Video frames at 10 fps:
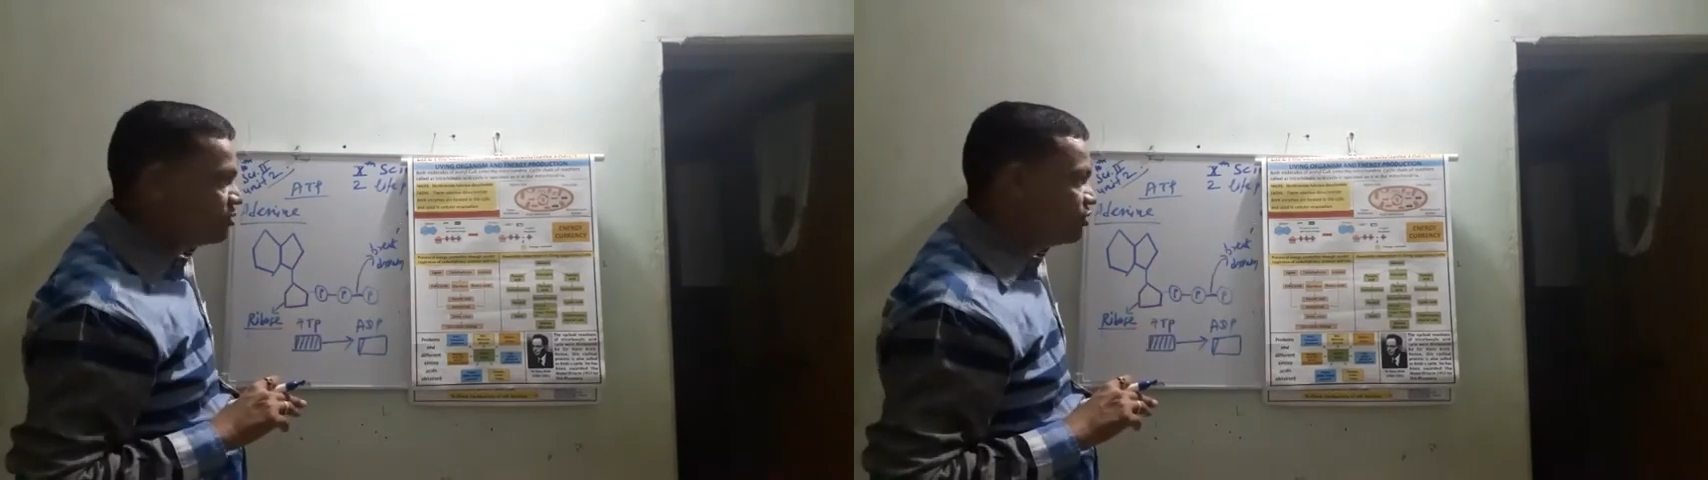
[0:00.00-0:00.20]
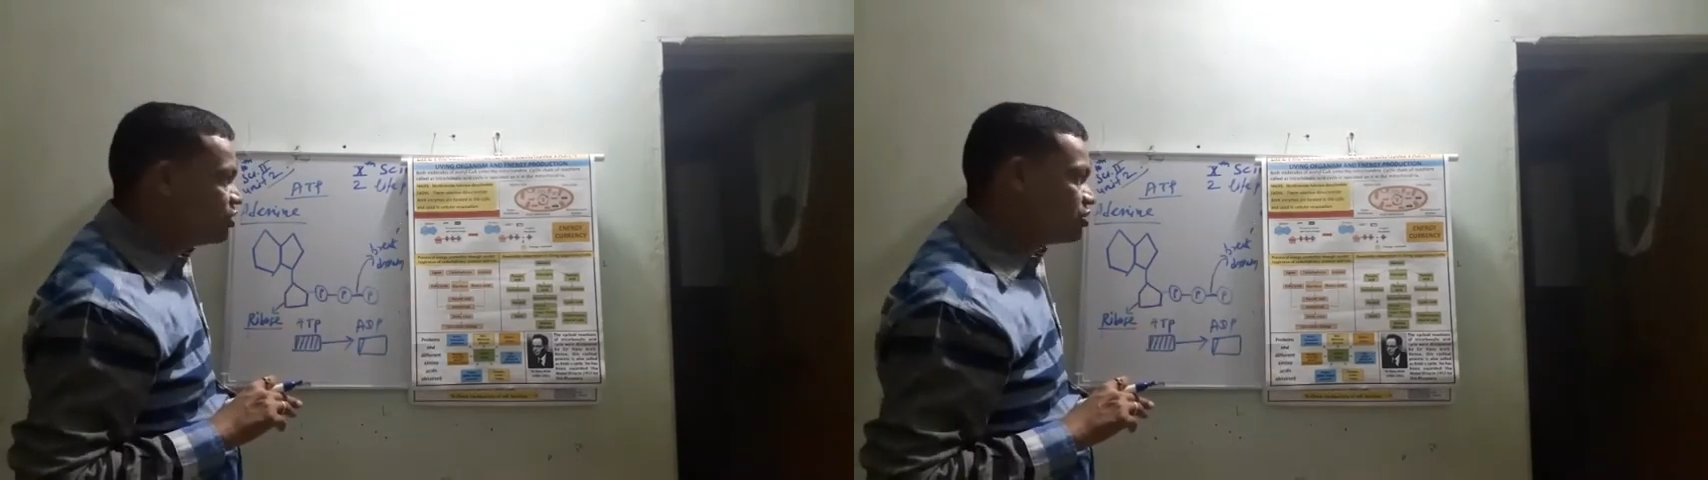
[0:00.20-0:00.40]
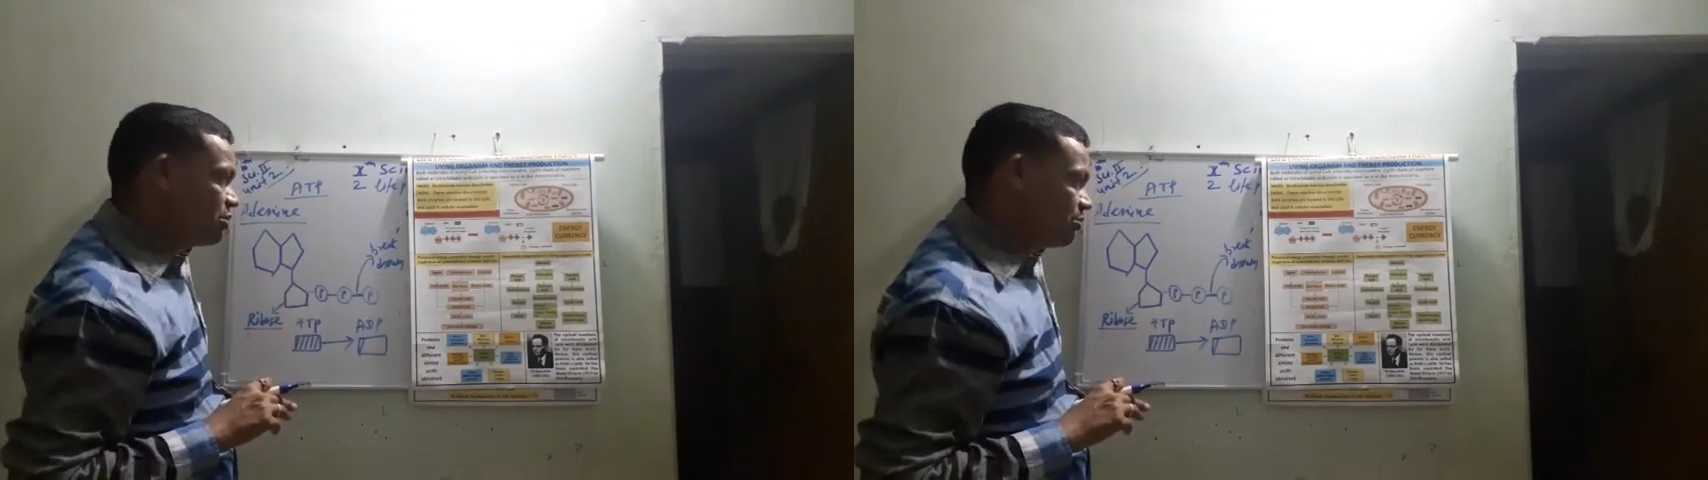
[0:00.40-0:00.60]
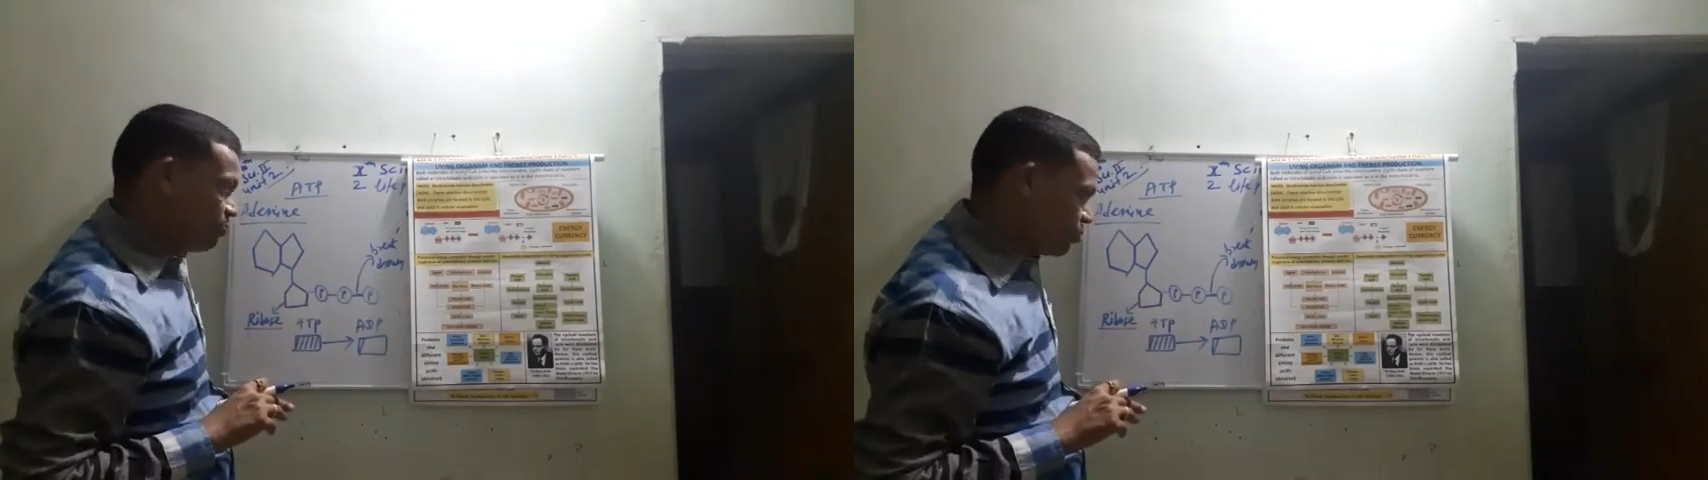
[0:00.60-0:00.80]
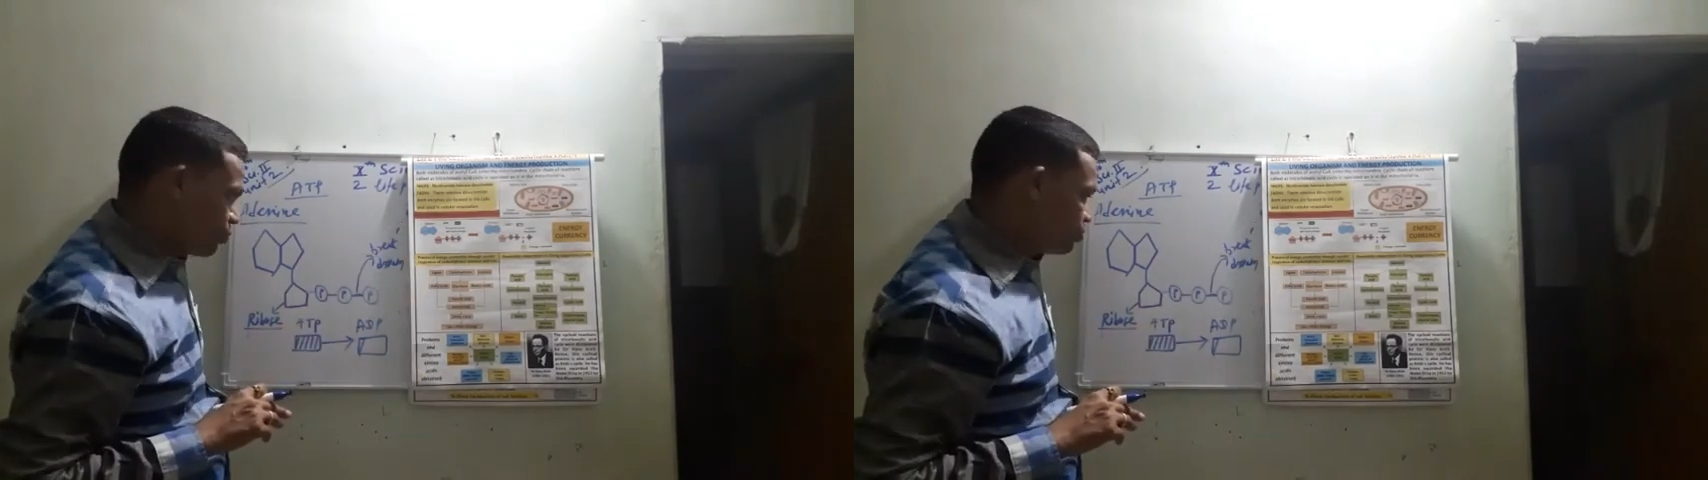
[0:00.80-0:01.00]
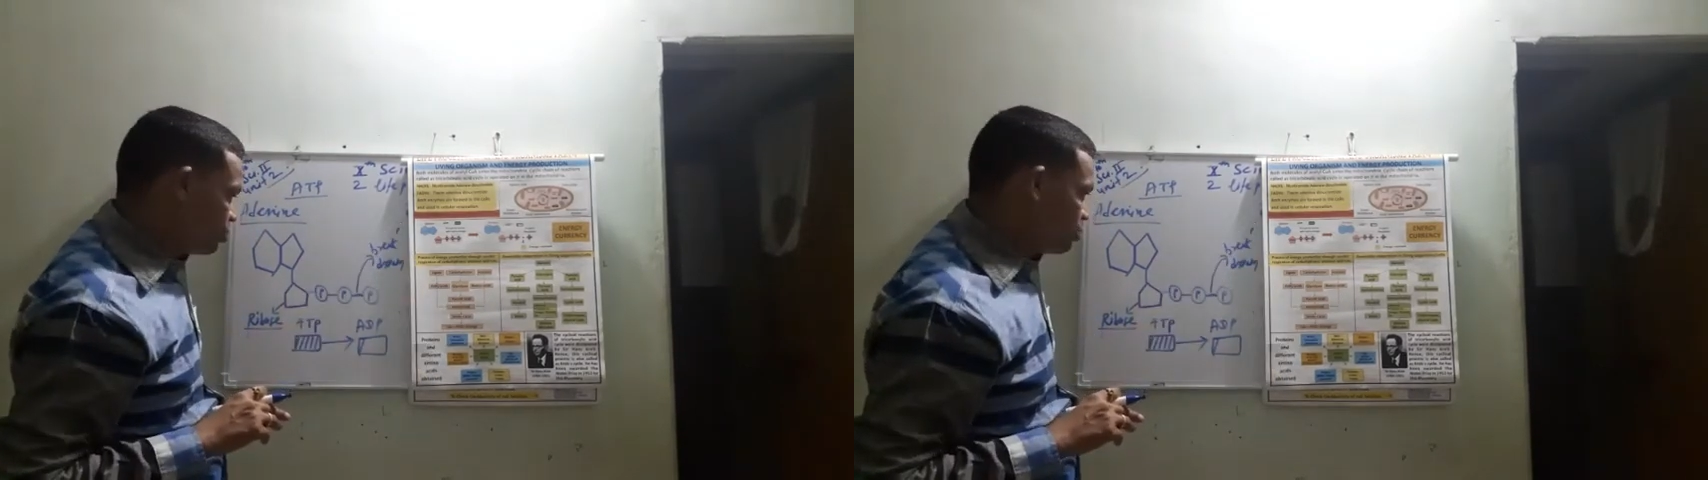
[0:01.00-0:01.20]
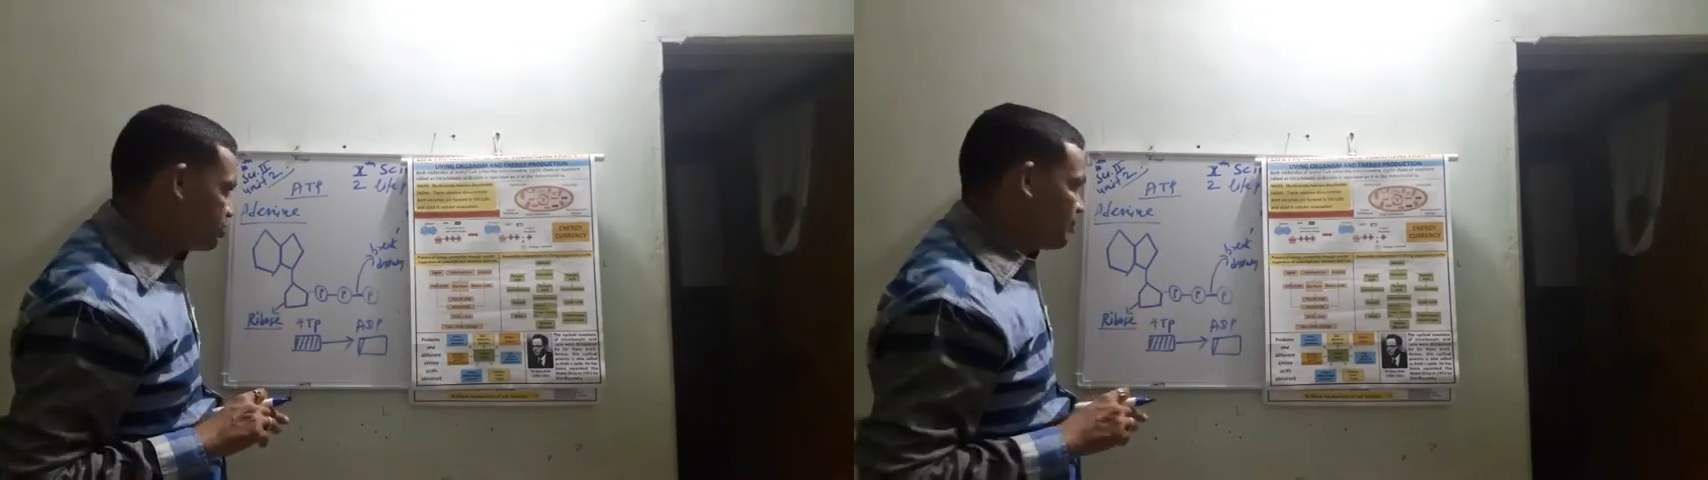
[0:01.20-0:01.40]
this process.